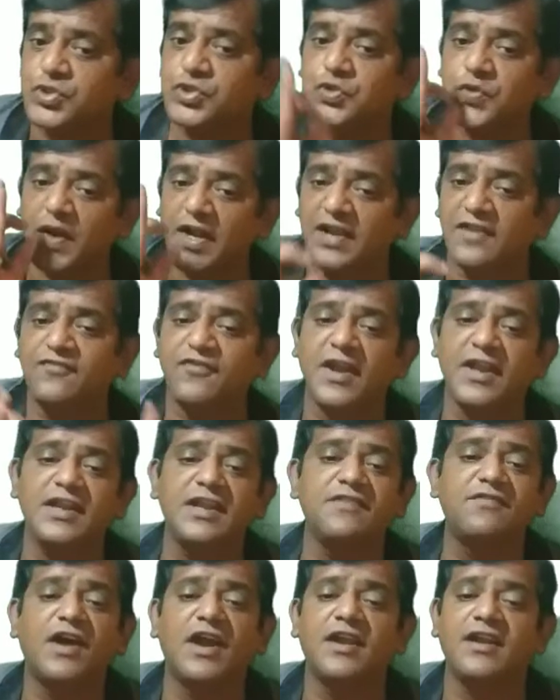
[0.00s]
25
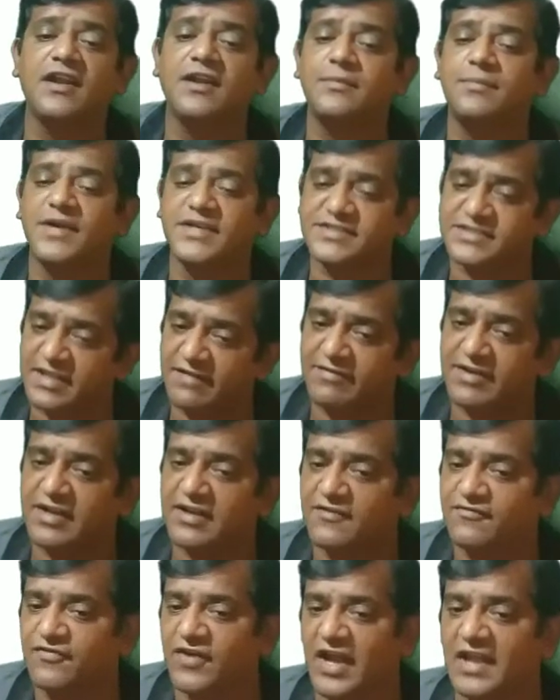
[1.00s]
divided by
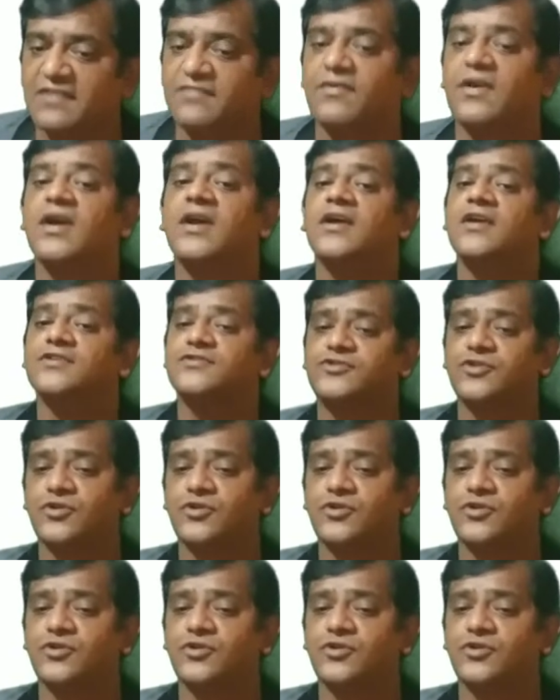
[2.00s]
75. So